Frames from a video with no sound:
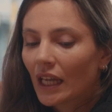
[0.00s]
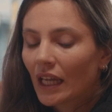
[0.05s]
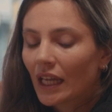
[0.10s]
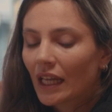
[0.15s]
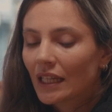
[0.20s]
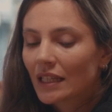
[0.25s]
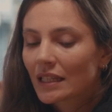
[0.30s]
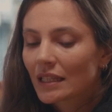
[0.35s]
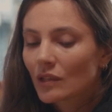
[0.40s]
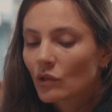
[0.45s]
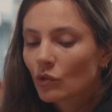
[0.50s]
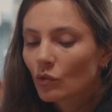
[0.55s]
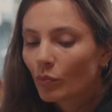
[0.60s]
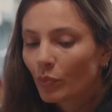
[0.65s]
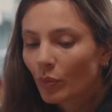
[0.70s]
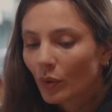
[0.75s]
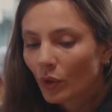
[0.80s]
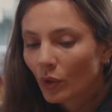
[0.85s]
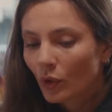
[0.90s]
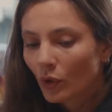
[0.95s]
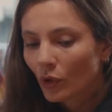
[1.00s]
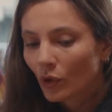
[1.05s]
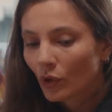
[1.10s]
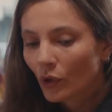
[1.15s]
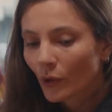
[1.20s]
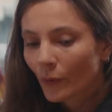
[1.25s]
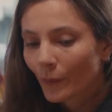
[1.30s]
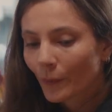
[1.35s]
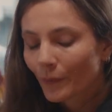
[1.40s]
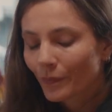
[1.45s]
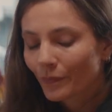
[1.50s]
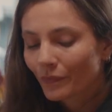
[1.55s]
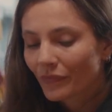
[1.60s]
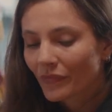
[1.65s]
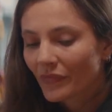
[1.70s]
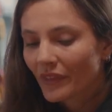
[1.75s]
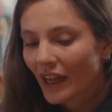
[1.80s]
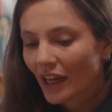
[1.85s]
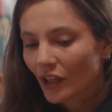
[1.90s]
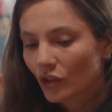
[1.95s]
it's super
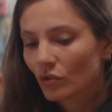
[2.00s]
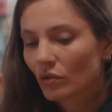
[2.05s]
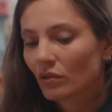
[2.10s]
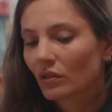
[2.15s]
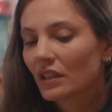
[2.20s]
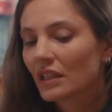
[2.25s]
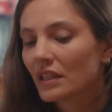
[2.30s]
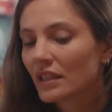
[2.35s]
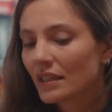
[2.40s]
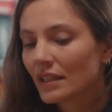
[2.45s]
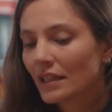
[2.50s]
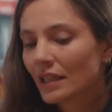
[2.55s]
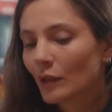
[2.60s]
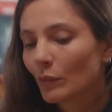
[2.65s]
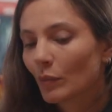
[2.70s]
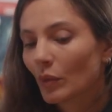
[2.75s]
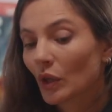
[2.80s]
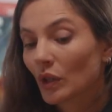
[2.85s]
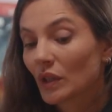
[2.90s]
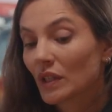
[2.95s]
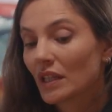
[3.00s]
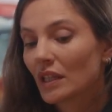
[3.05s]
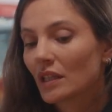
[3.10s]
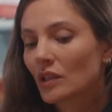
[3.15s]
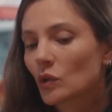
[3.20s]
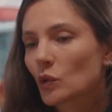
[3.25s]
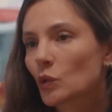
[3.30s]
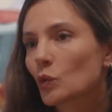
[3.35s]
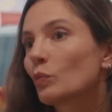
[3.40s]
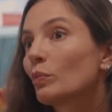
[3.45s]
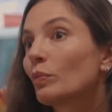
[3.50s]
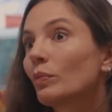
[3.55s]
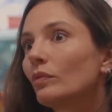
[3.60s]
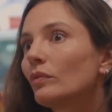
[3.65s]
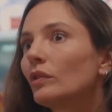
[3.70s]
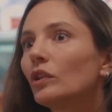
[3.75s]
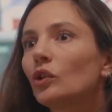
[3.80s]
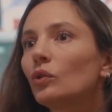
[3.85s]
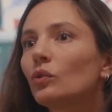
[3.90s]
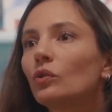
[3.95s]
naturalistic, but it's super,
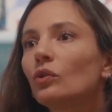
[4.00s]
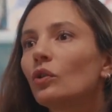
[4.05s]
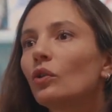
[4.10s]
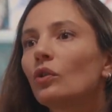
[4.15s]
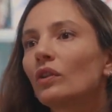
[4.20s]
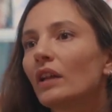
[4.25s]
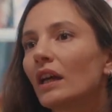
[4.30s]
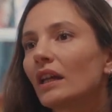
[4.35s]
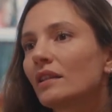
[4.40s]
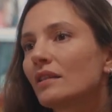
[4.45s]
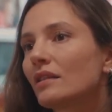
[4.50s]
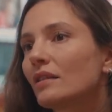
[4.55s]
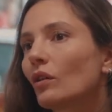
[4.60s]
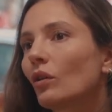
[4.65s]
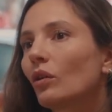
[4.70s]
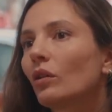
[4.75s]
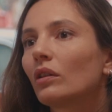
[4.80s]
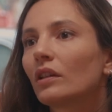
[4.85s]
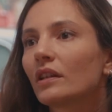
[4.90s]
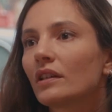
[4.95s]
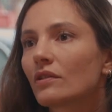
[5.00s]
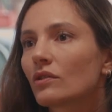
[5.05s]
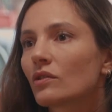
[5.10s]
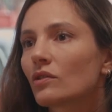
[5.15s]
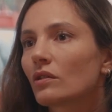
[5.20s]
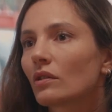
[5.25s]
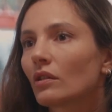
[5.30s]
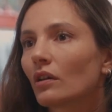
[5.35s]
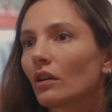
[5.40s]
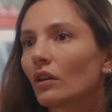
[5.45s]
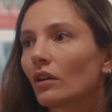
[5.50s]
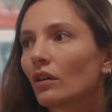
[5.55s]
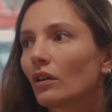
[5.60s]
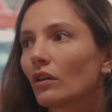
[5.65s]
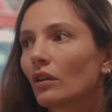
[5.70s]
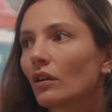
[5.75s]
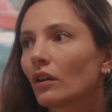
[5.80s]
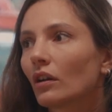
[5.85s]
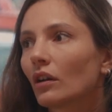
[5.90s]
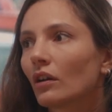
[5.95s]
you know, that all is
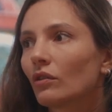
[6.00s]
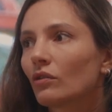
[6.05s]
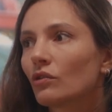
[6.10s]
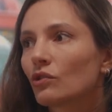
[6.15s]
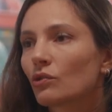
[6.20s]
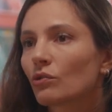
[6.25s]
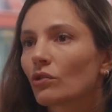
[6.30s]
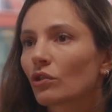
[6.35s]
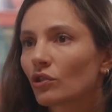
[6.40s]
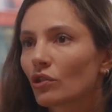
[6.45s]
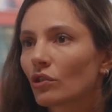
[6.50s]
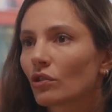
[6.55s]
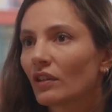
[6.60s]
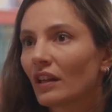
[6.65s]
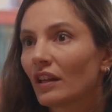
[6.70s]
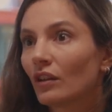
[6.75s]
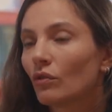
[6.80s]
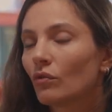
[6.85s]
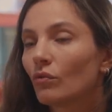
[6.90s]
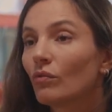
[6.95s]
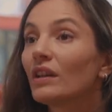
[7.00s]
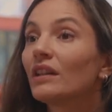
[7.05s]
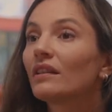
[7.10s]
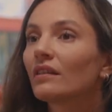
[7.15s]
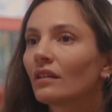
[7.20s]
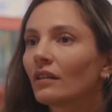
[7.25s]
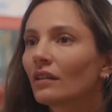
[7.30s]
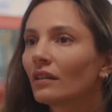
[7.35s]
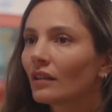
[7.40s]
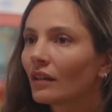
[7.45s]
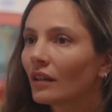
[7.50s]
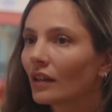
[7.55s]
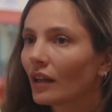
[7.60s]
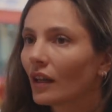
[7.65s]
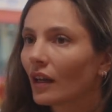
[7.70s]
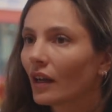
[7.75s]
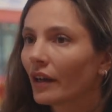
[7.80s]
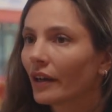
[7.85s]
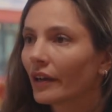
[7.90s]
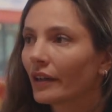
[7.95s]
structured and written
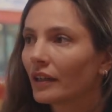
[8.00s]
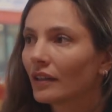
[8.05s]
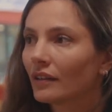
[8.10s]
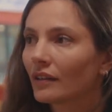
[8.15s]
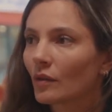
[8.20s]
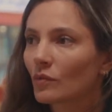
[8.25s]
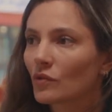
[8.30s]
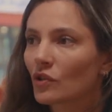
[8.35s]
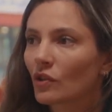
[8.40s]
in terms